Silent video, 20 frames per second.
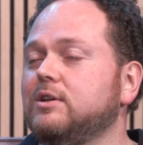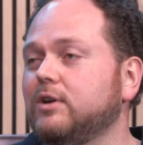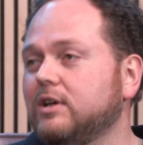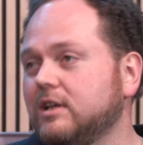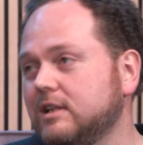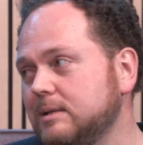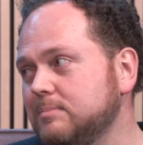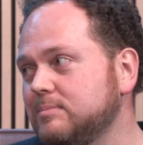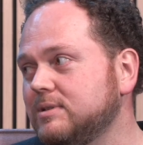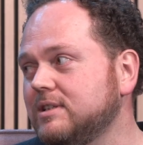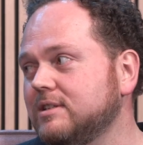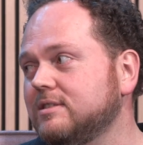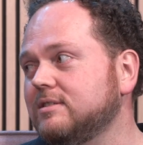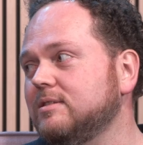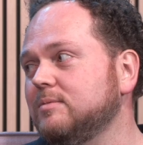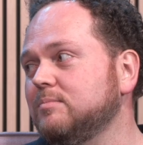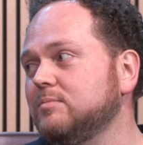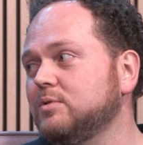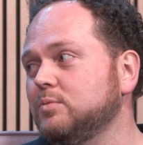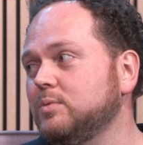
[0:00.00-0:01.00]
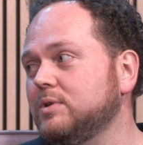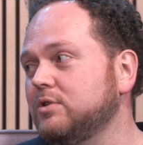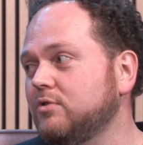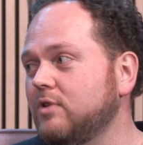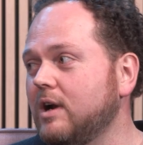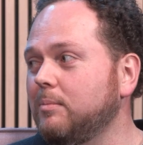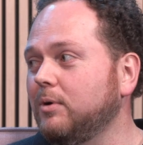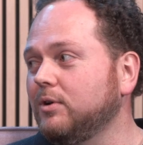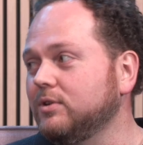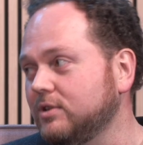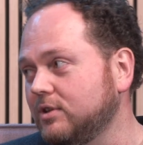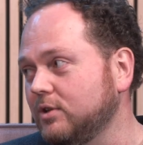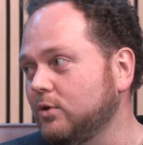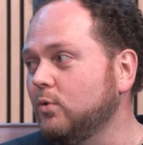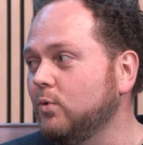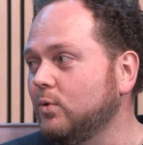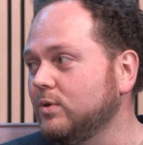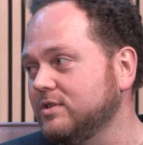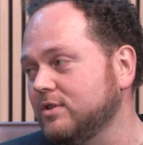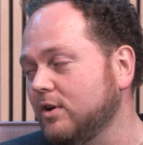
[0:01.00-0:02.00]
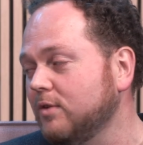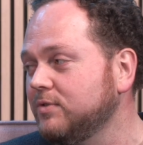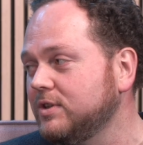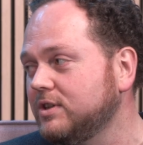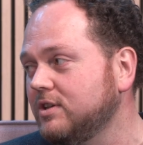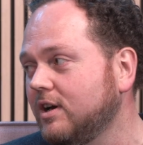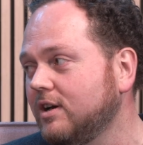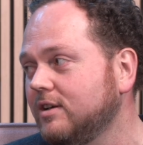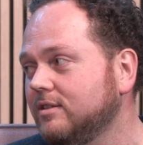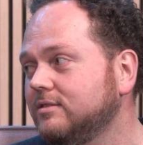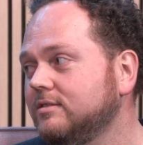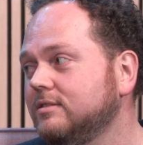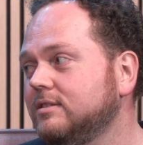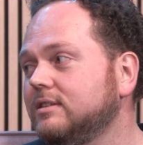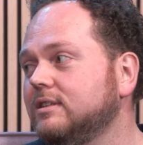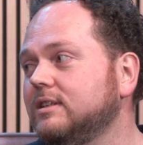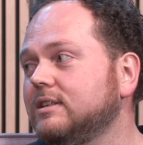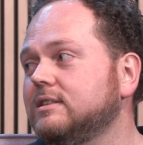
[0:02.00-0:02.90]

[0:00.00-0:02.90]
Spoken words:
there are clip systems which grab onto the corners of the tile